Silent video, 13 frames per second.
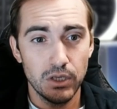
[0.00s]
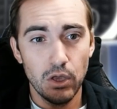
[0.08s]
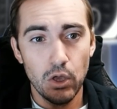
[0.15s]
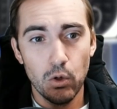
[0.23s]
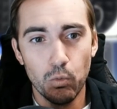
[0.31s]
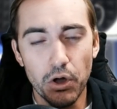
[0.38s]

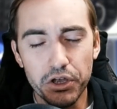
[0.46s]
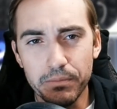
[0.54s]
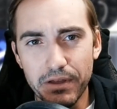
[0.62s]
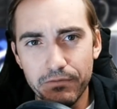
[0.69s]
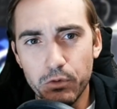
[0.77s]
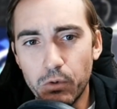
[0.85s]

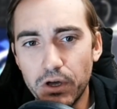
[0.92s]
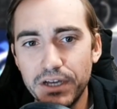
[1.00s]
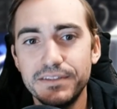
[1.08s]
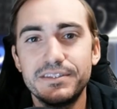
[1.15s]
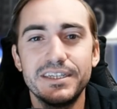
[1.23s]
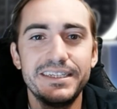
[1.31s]
Welcome
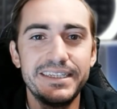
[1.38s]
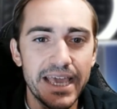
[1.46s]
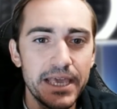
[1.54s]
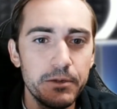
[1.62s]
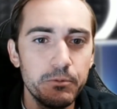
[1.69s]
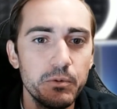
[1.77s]
everyone.
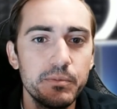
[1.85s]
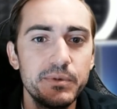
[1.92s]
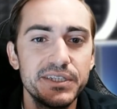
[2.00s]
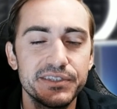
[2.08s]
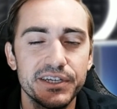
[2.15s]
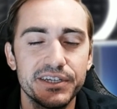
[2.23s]
Today we will be
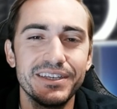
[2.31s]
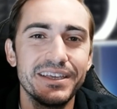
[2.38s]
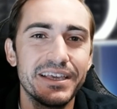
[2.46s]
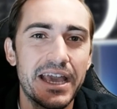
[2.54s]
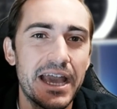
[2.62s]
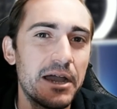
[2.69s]
discussing
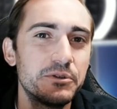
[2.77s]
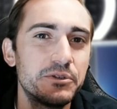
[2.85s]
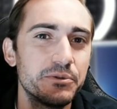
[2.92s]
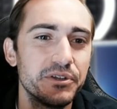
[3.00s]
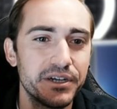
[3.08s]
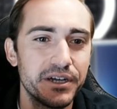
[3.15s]
how to
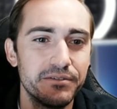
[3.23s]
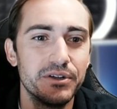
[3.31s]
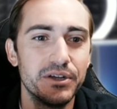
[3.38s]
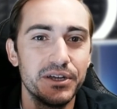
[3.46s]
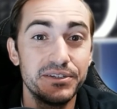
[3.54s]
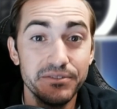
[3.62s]

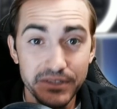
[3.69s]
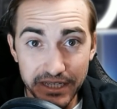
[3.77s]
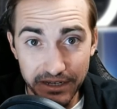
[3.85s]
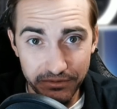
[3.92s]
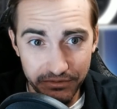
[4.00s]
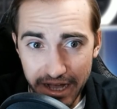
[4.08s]
recover a
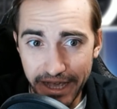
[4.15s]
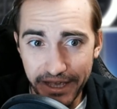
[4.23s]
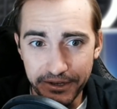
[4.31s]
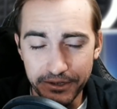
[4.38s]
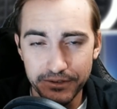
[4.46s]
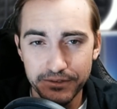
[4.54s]
deleted file.